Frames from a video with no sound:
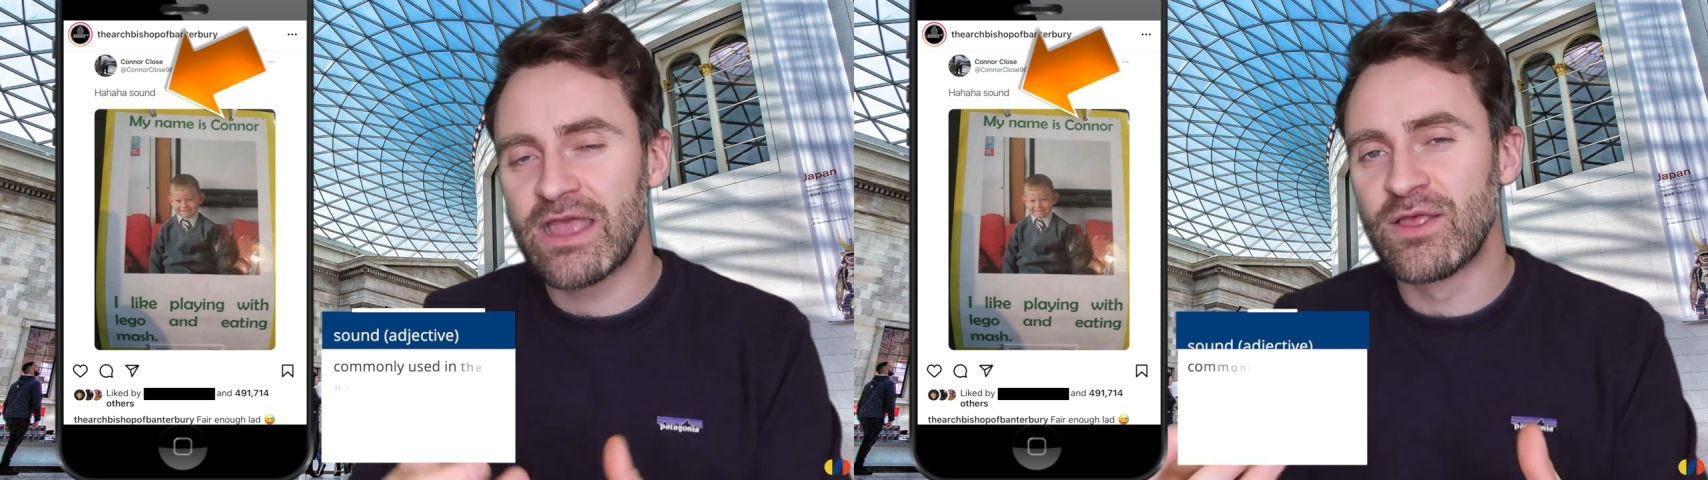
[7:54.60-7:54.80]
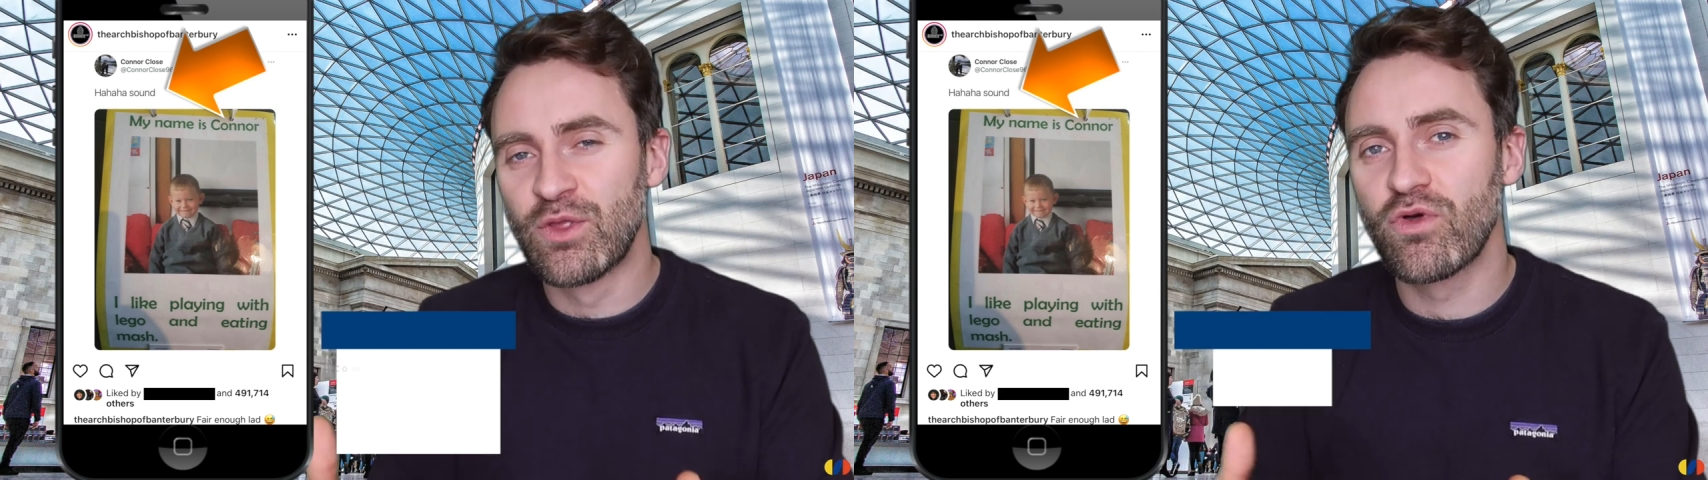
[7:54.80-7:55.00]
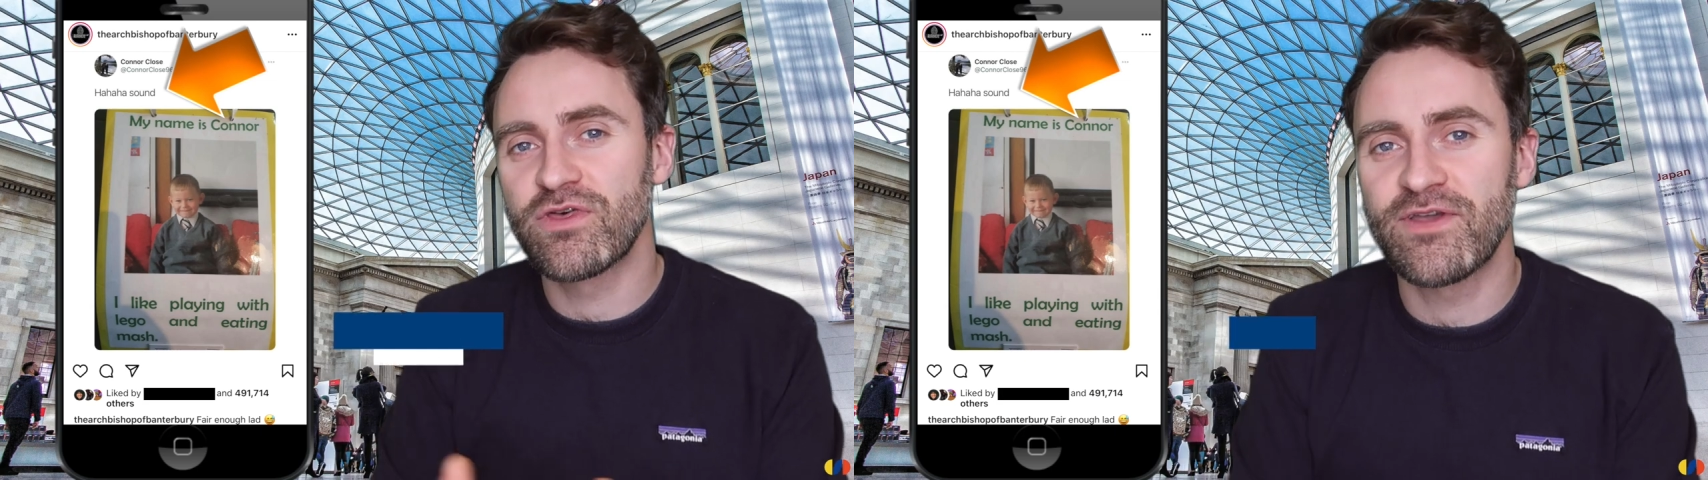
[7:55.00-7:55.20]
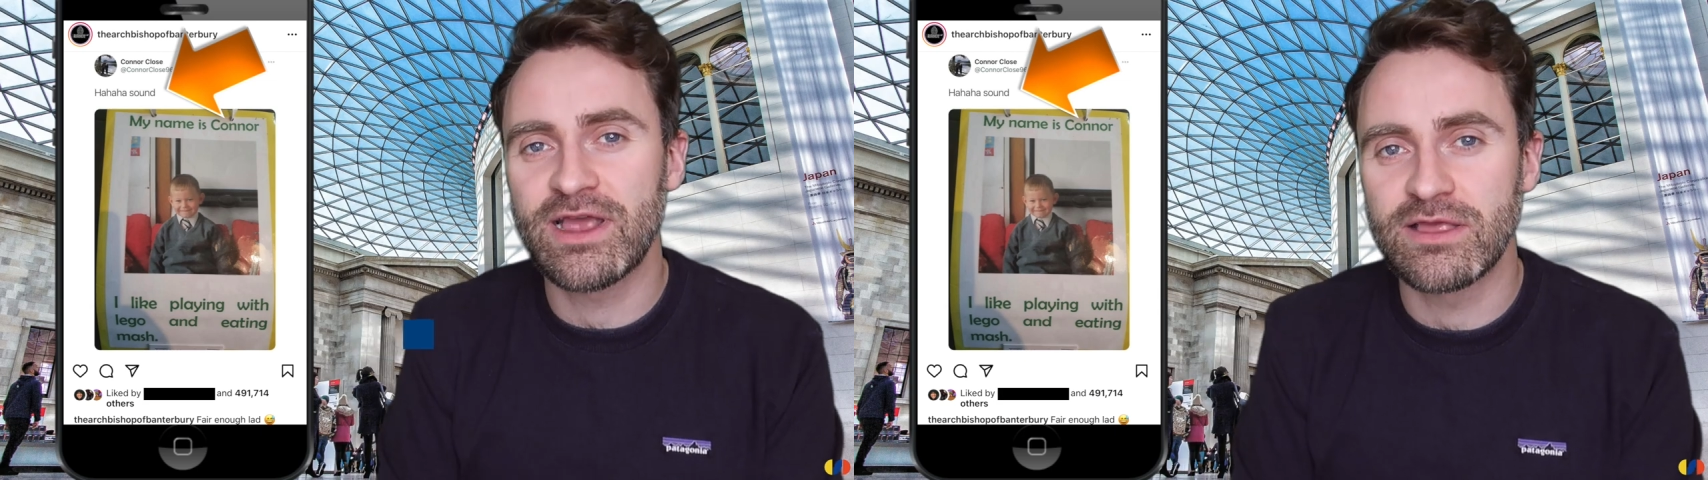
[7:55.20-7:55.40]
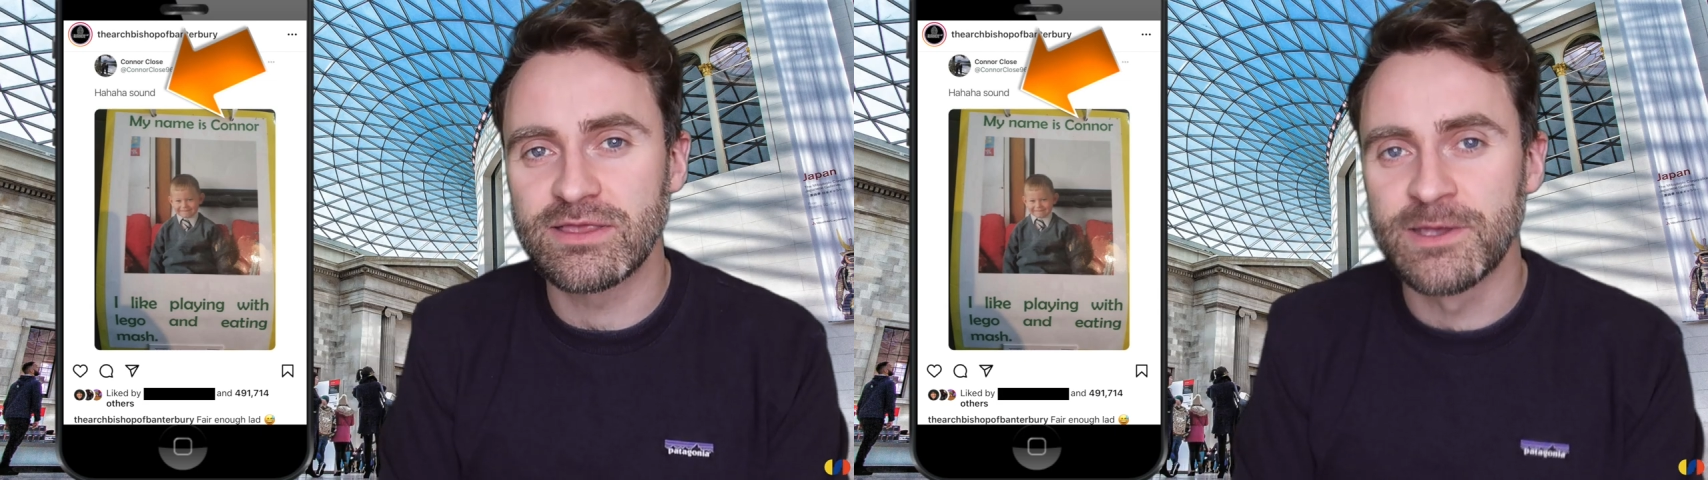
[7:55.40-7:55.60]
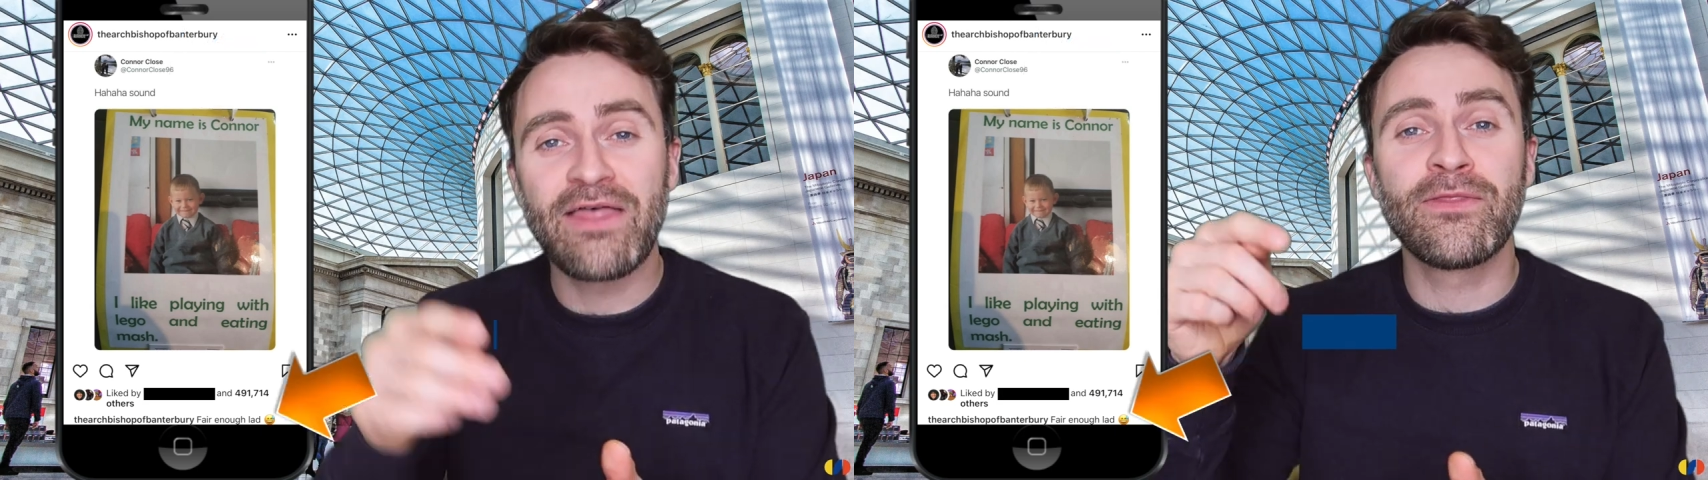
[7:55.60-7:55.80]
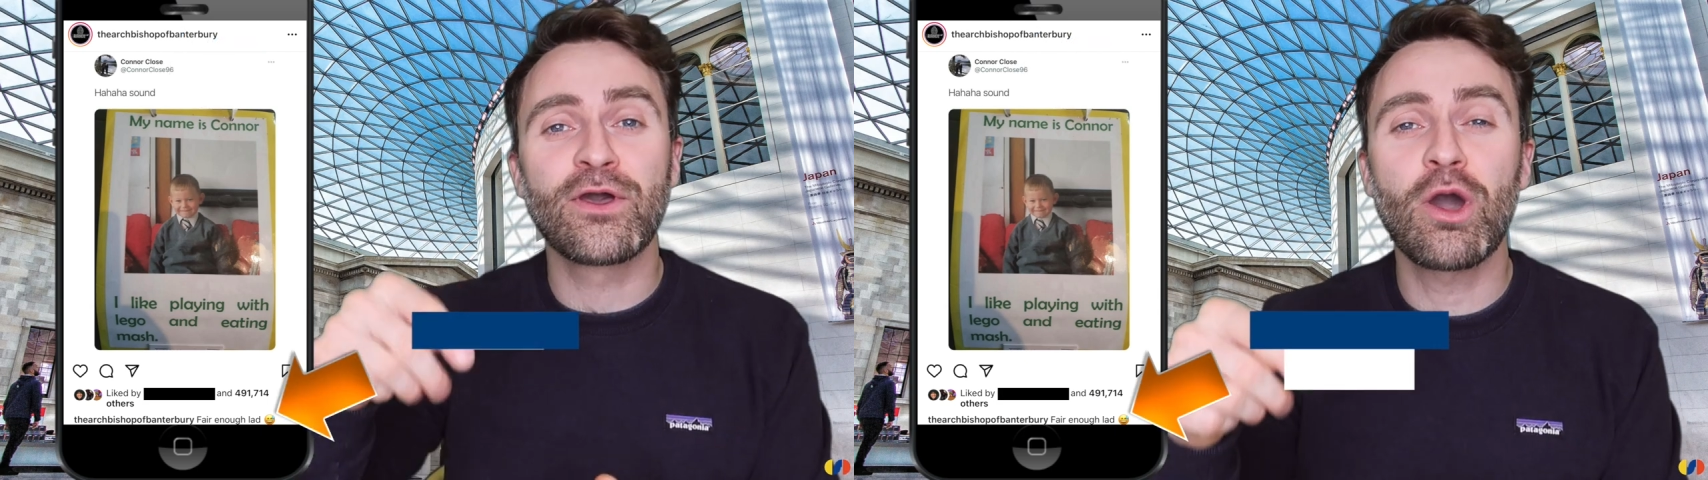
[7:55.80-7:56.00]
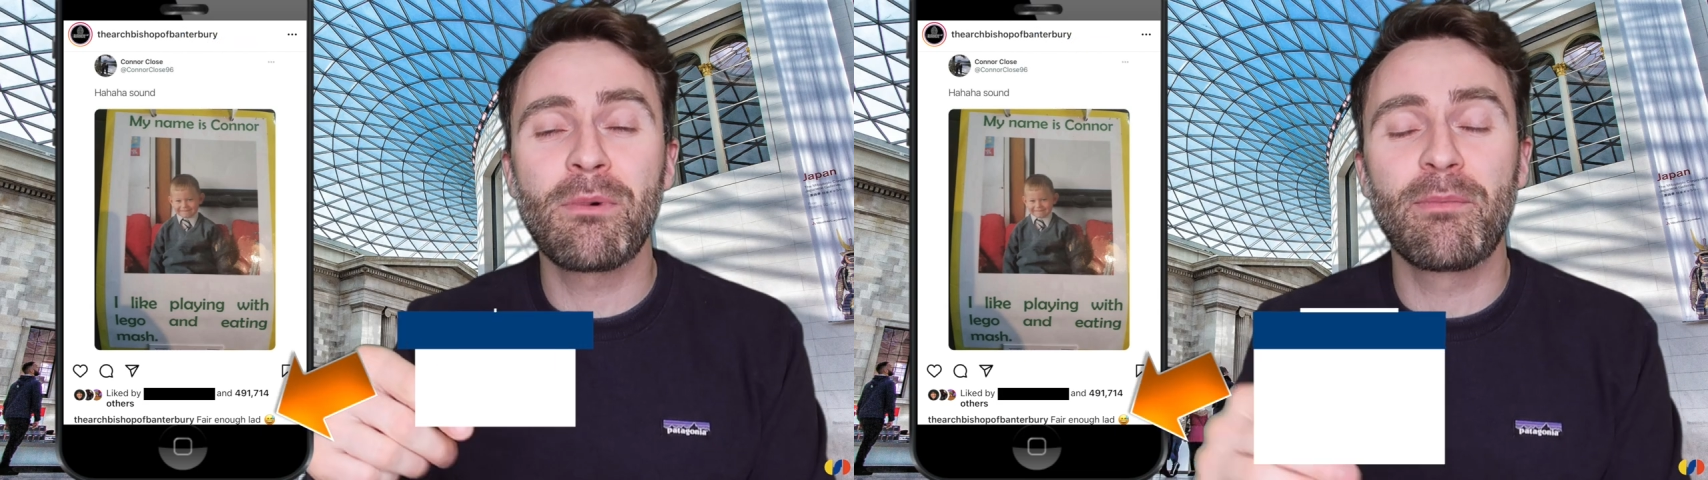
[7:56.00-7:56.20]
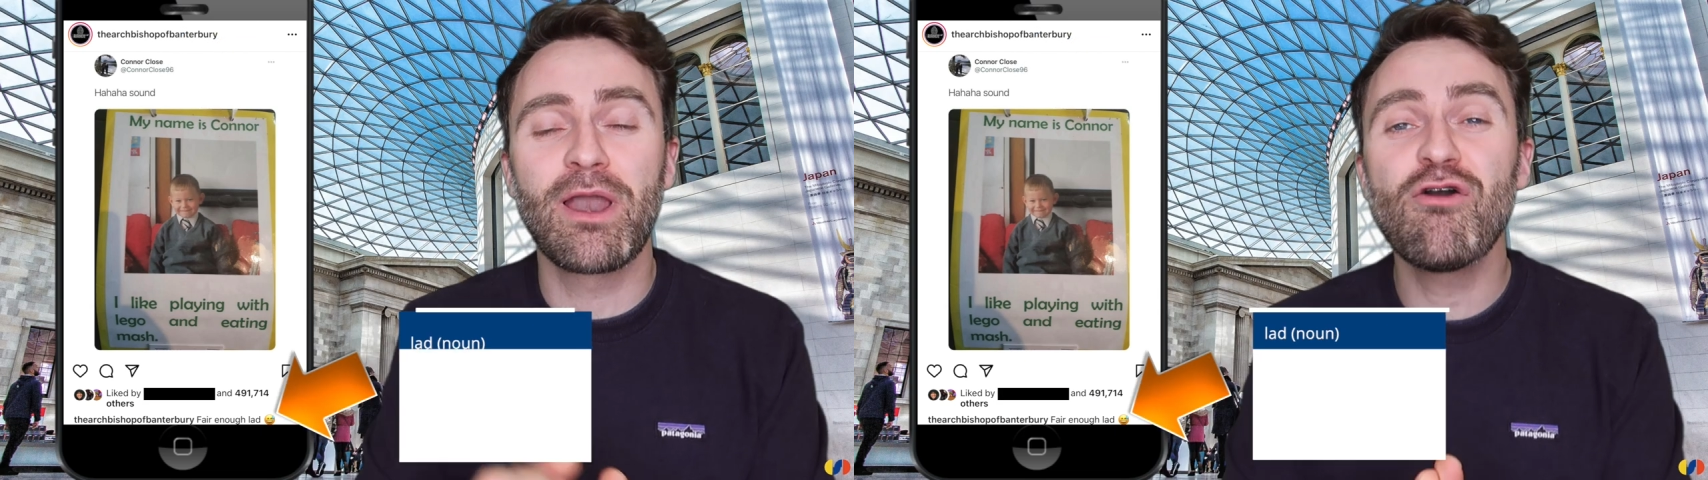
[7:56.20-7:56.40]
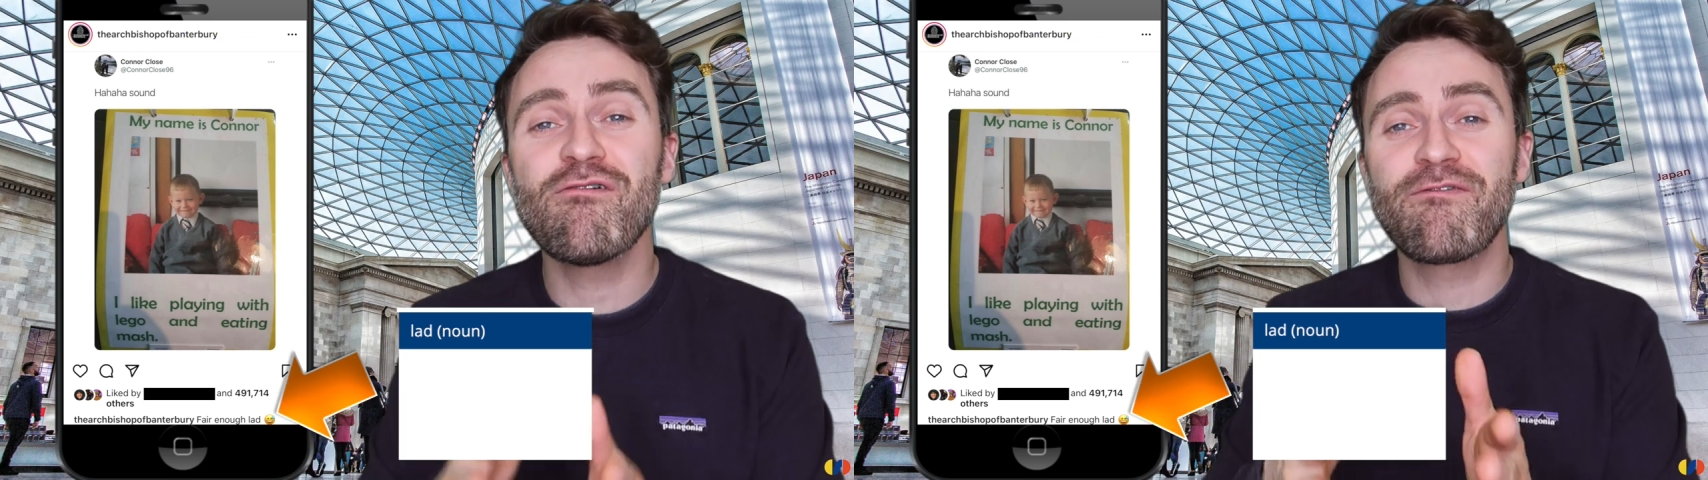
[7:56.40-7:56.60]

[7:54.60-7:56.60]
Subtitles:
in the north of England. And then the comment below,